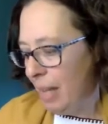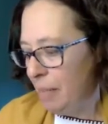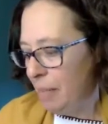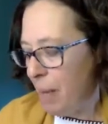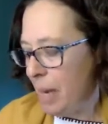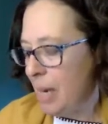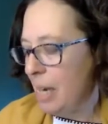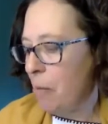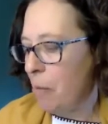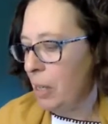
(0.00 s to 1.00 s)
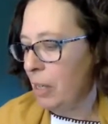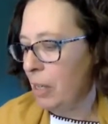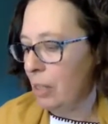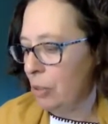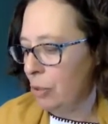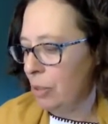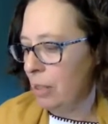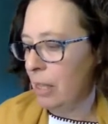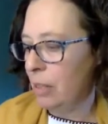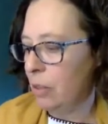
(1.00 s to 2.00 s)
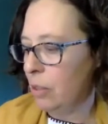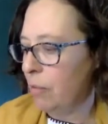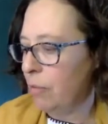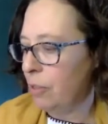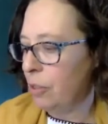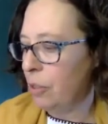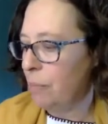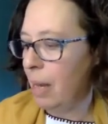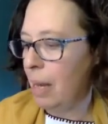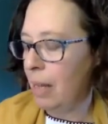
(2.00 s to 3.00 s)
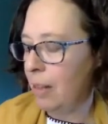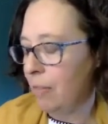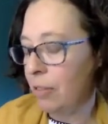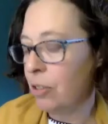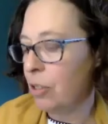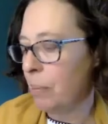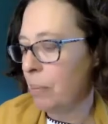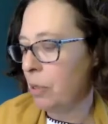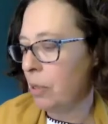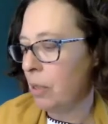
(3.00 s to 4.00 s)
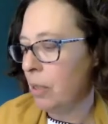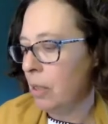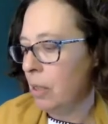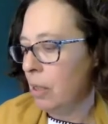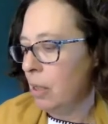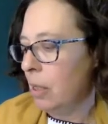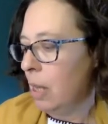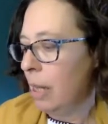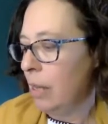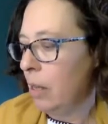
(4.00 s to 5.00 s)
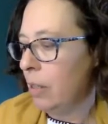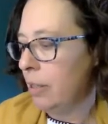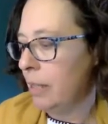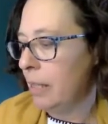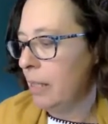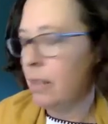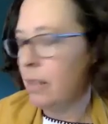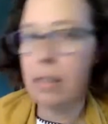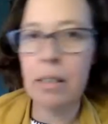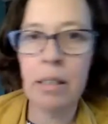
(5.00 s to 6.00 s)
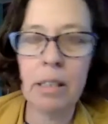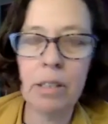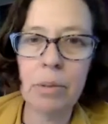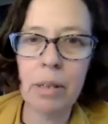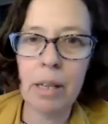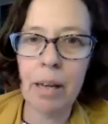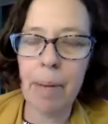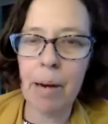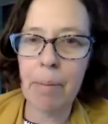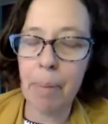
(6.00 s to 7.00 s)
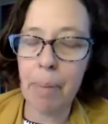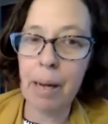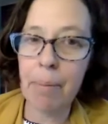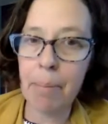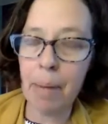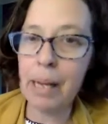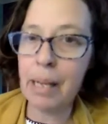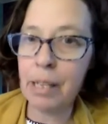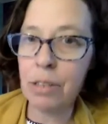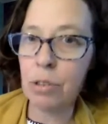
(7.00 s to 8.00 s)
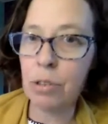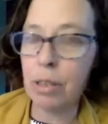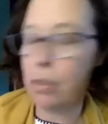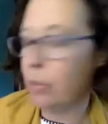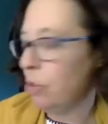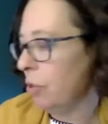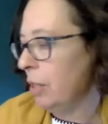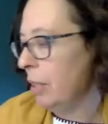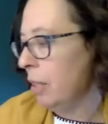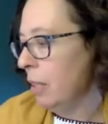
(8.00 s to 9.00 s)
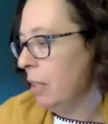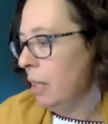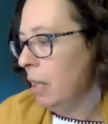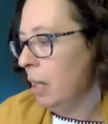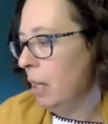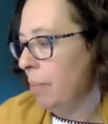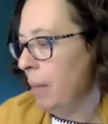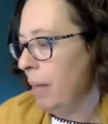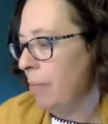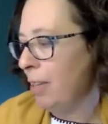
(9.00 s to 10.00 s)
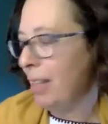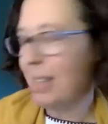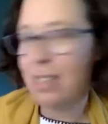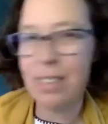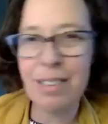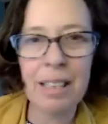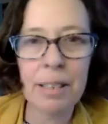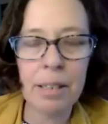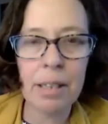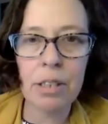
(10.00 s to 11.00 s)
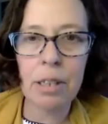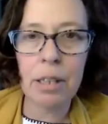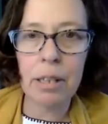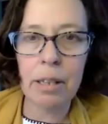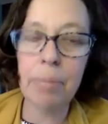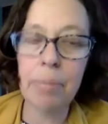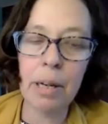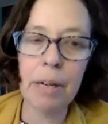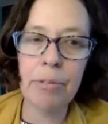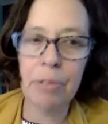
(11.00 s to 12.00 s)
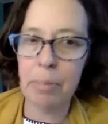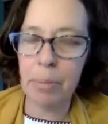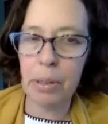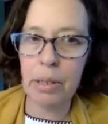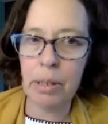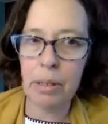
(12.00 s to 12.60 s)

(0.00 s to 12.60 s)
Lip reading: depending on what you're interested in. So the first chapter I call Seeds, and it's really about my history, and really just the intention and the prayer for the book.